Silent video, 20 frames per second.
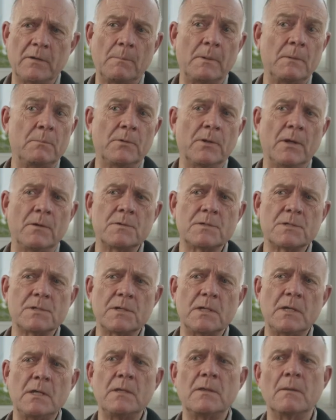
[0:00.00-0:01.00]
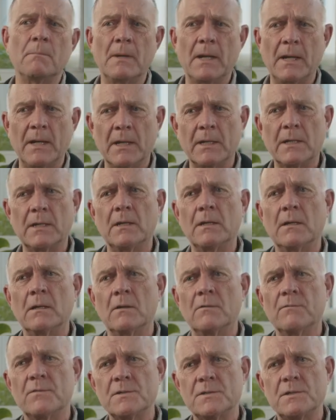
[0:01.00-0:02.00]
that people don't see, the
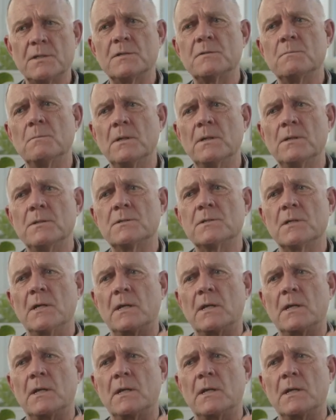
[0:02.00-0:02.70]
marking of assessments